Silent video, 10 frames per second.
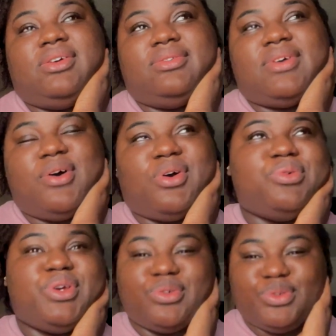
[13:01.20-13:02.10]
How are
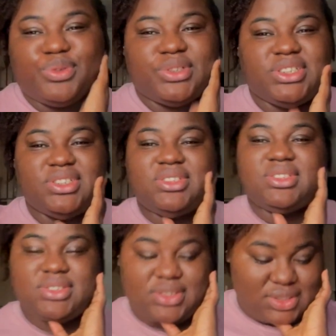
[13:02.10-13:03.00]
we all doing?
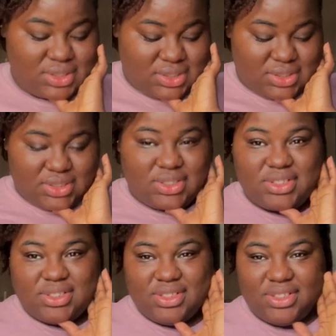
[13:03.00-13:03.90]

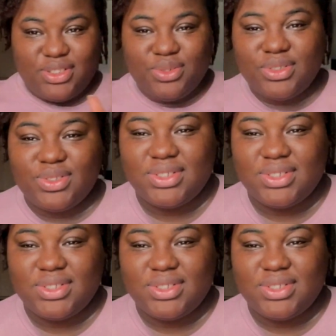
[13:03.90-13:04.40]
You want to